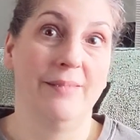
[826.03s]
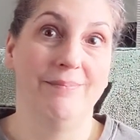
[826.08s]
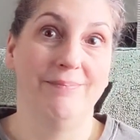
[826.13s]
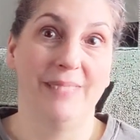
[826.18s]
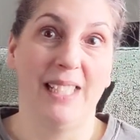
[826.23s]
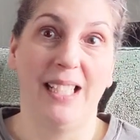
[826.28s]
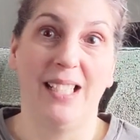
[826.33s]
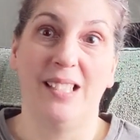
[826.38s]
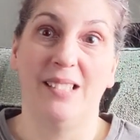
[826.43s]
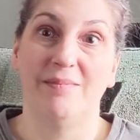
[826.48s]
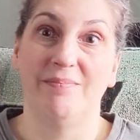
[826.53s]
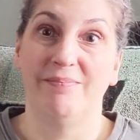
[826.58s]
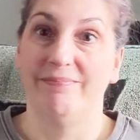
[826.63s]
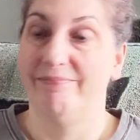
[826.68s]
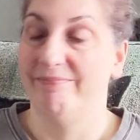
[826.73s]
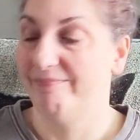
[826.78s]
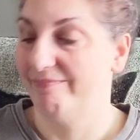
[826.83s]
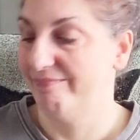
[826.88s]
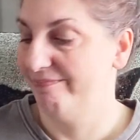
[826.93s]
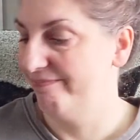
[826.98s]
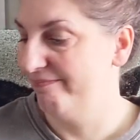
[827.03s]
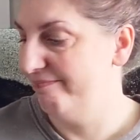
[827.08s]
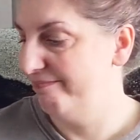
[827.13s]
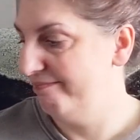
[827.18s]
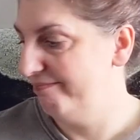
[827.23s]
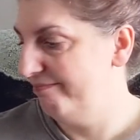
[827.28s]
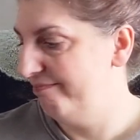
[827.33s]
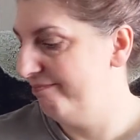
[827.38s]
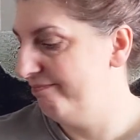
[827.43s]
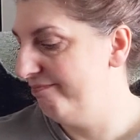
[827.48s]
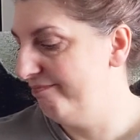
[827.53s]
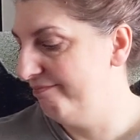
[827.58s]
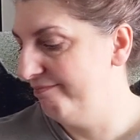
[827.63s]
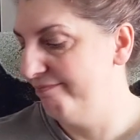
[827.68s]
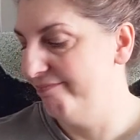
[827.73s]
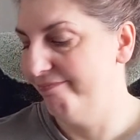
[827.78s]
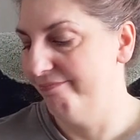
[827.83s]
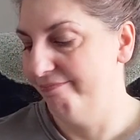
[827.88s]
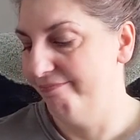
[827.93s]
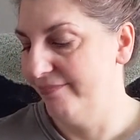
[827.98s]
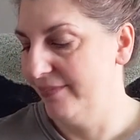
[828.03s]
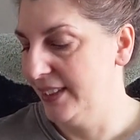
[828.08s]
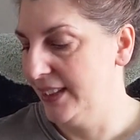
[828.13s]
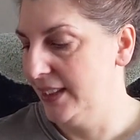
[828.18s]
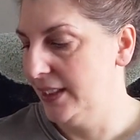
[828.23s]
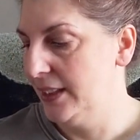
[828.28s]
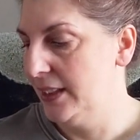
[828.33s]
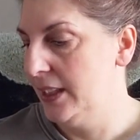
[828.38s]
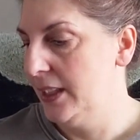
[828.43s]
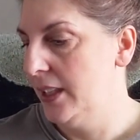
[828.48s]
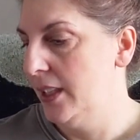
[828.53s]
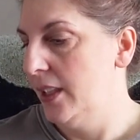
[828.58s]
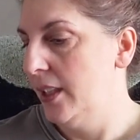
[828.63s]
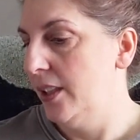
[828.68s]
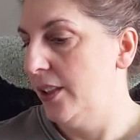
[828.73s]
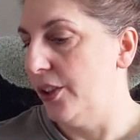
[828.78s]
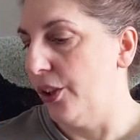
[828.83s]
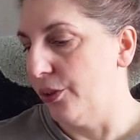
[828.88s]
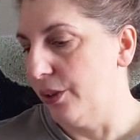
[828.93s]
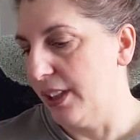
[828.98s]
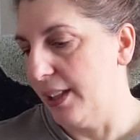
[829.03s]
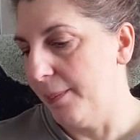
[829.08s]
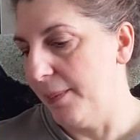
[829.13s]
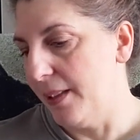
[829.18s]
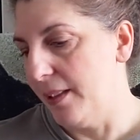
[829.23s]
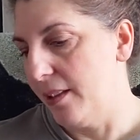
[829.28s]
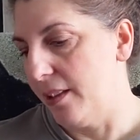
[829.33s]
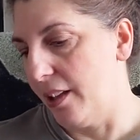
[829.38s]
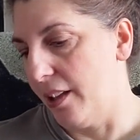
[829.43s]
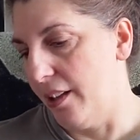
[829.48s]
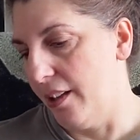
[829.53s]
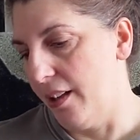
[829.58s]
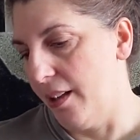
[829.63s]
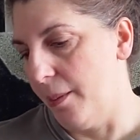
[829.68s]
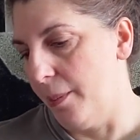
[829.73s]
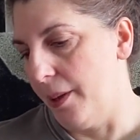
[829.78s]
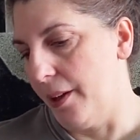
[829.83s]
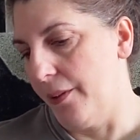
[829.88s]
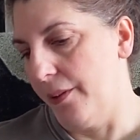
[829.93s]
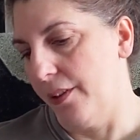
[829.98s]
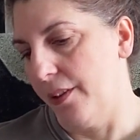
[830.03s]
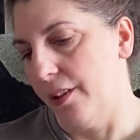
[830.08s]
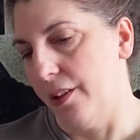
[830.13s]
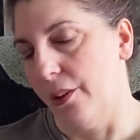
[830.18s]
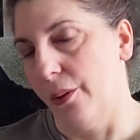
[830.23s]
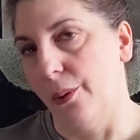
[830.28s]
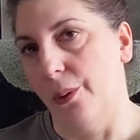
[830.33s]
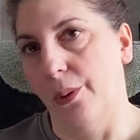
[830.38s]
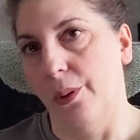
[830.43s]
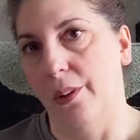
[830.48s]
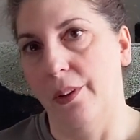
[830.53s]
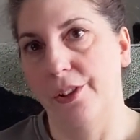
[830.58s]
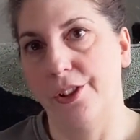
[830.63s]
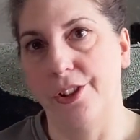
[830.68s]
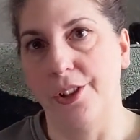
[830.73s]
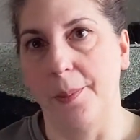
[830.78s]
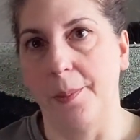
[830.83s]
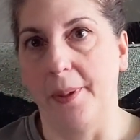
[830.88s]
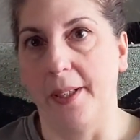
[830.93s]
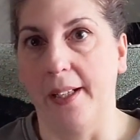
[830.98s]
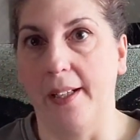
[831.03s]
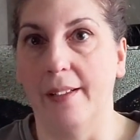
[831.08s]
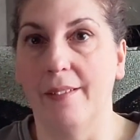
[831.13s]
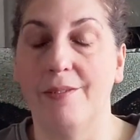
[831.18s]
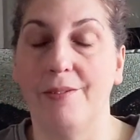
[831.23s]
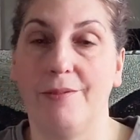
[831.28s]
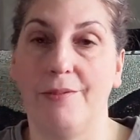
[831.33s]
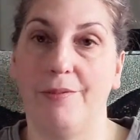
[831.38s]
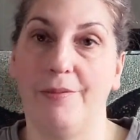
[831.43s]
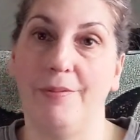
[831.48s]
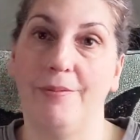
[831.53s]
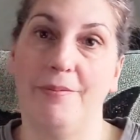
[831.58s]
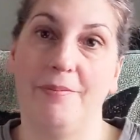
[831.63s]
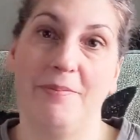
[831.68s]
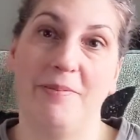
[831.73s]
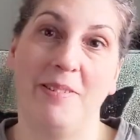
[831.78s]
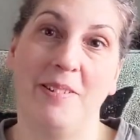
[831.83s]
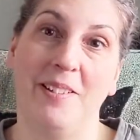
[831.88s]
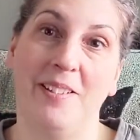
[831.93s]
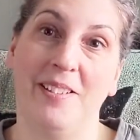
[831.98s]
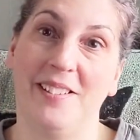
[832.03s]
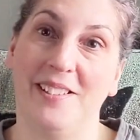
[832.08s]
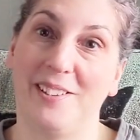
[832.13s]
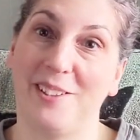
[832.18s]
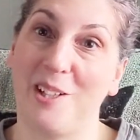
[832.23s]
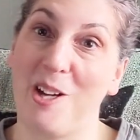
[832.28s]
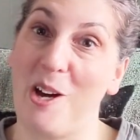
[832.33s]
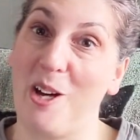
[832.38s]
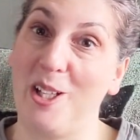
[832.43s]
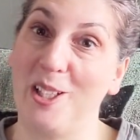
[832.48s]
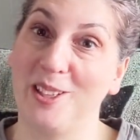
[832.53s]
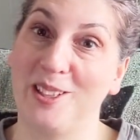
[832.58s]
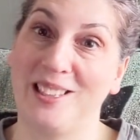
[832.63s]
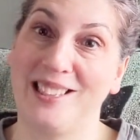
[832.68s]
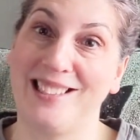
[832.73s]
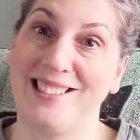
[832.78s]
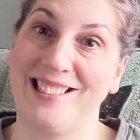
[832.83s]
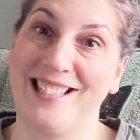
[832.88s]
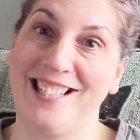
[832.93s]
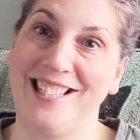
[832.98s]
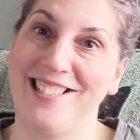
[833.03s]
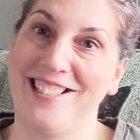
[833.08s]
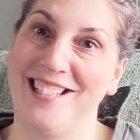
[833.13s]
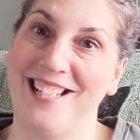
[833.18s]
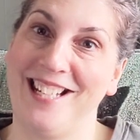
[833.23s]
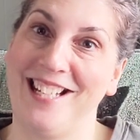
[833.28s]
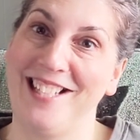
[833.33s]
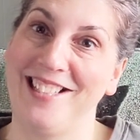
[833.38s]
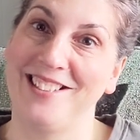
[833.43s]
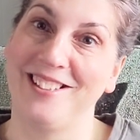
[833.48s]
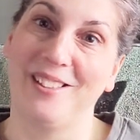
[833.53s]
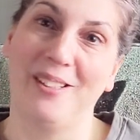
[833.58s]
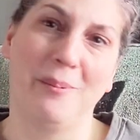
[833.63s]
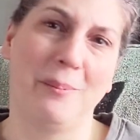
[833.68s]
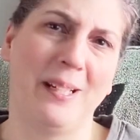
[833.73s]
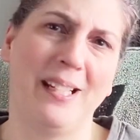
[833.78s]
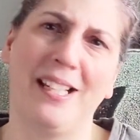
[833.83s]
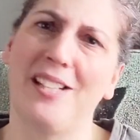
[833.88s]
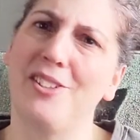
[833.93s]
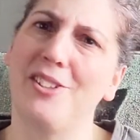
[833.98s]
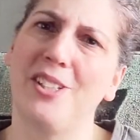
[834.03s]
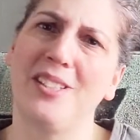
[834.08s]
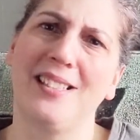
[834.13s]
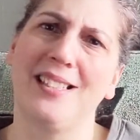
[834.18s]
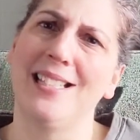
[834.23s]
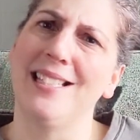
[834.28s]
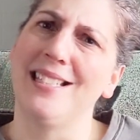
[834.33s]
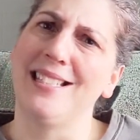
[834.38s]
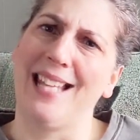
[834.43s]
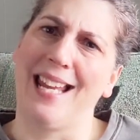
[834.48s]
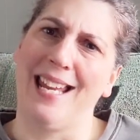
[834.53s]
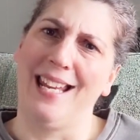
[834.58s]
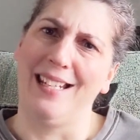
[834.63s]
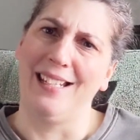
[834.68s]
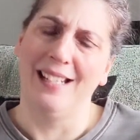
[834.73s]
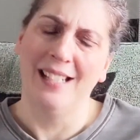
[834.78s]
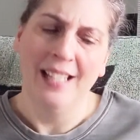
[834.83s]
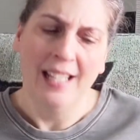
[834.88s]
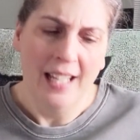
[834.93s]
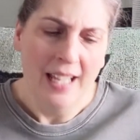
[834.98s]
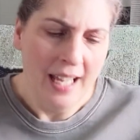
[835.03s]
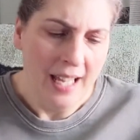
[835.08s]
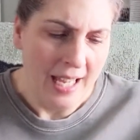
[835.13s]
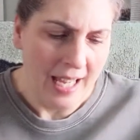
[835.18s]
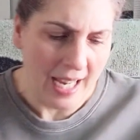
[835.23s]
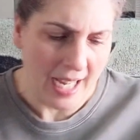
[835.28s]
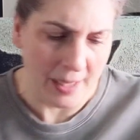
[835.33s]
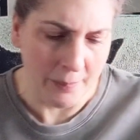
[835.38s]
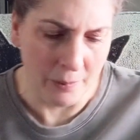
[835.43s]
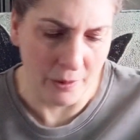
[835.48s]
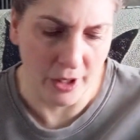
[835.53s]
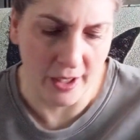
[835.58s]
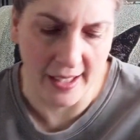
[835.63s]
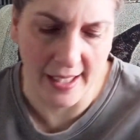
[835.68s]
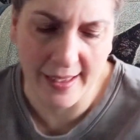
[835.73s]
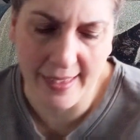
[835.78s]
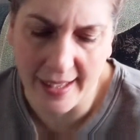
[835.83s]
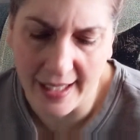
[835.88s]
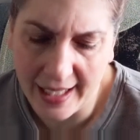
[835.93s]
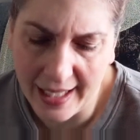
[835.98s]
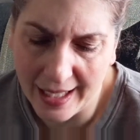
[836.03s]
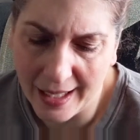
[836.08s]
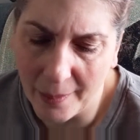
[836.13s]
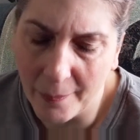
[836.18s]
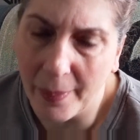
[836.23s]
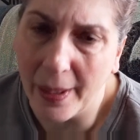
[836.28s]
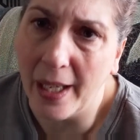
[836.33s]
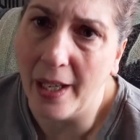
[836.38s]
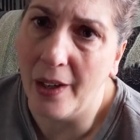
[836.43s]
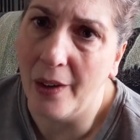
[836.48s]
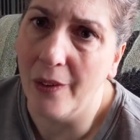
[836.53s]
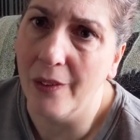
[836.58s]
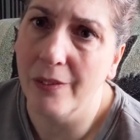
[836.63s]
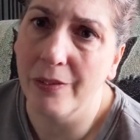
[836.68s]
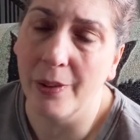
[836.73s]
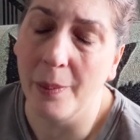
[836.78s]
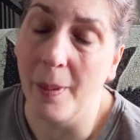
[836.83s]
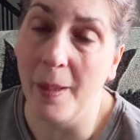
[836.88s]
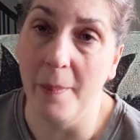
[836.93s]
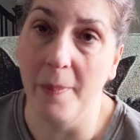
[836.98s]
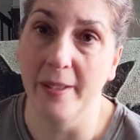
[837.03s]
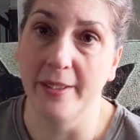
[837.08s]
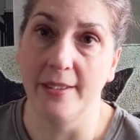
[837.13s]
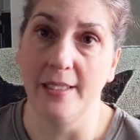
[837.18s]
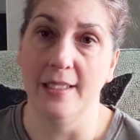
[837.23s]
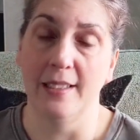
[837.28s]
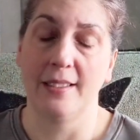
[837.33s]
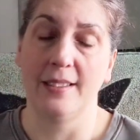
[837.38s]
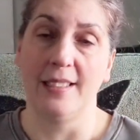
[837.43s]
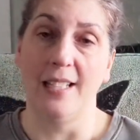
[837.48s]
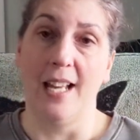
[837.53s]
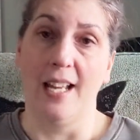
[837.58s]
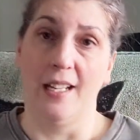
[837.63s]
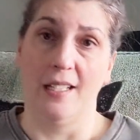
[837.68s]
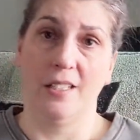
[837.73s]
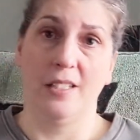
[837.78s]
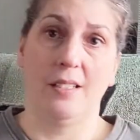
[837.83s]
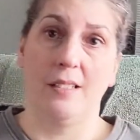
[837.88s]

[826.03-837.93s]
Yeah. Don't get me started about the whole shipping costs these days. Oh my gosh, it's insane. I'm really thinking about, for my business, not